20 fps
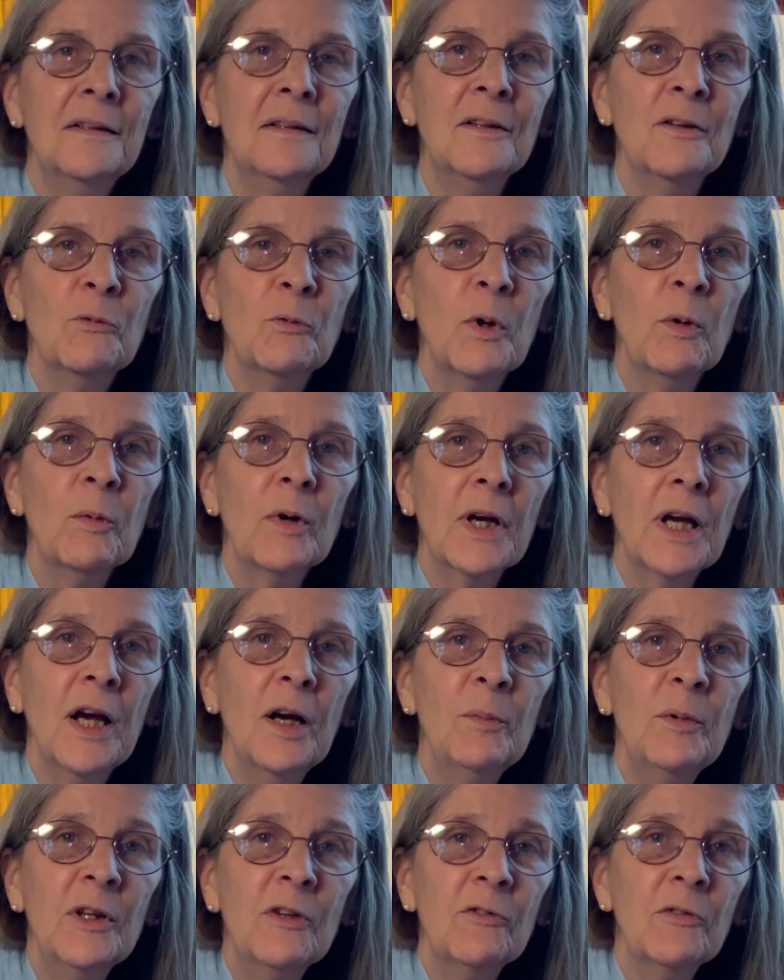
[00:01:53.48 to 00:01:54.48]
Where we're
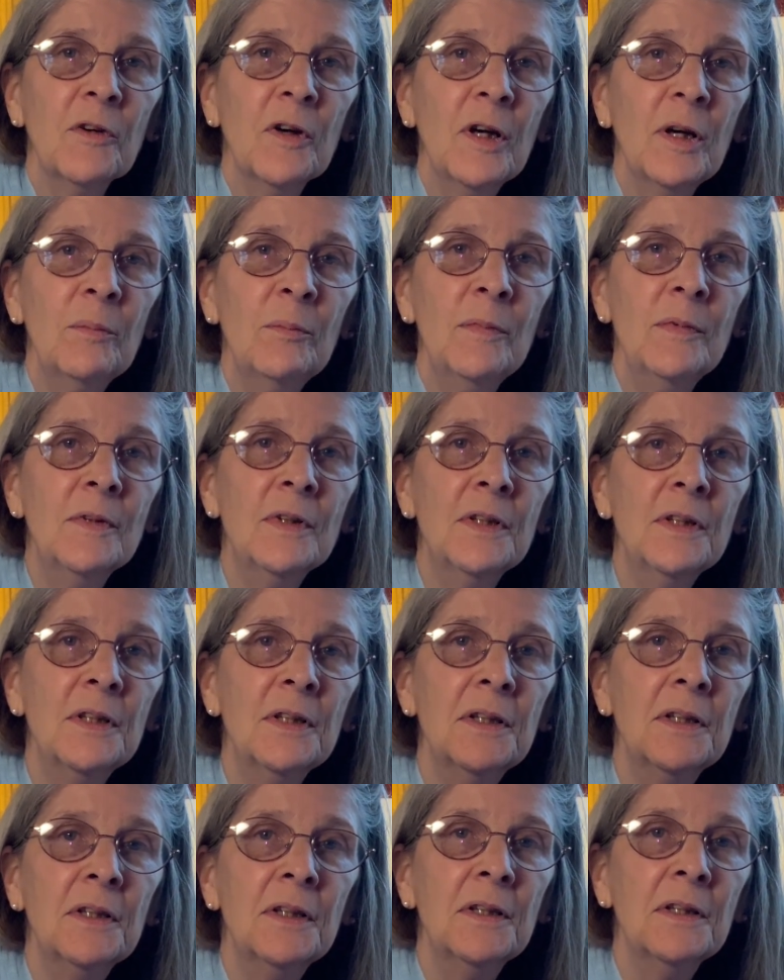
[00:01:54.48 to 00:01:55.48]
coming from,
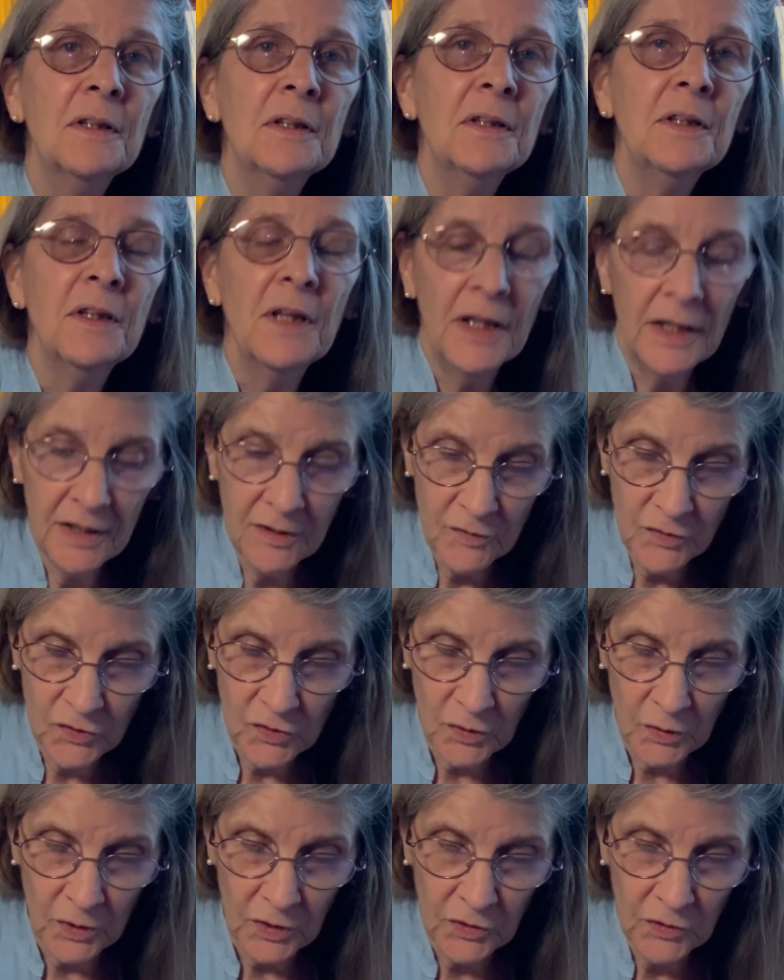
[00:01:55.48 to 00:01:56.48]
Knight of
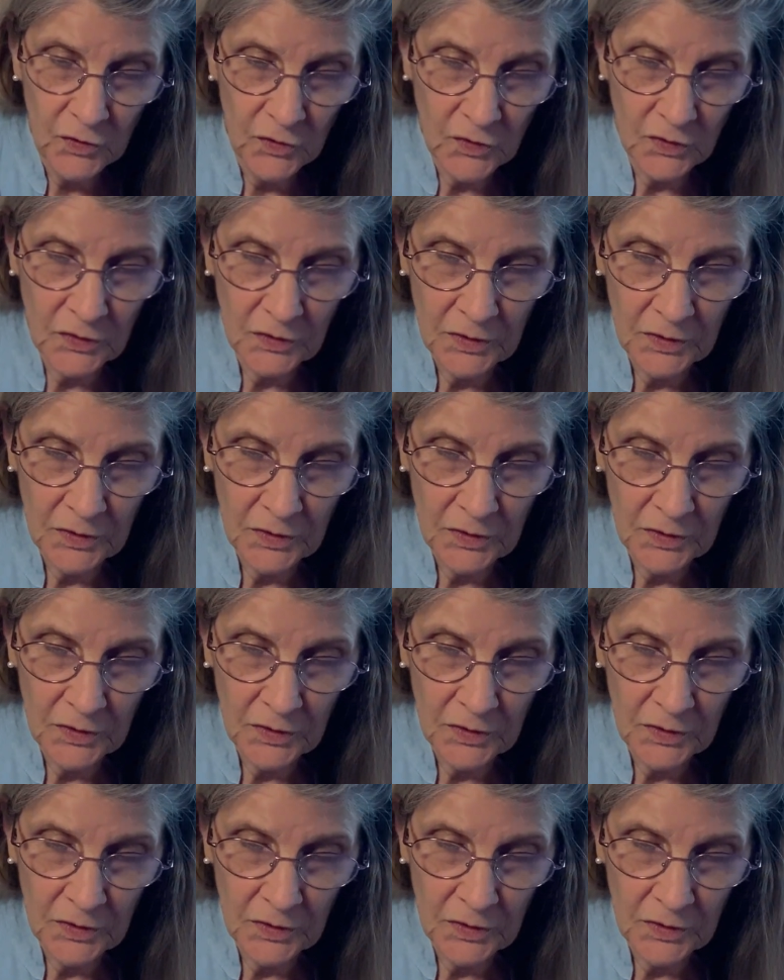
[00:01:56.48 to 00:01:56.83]
Swords.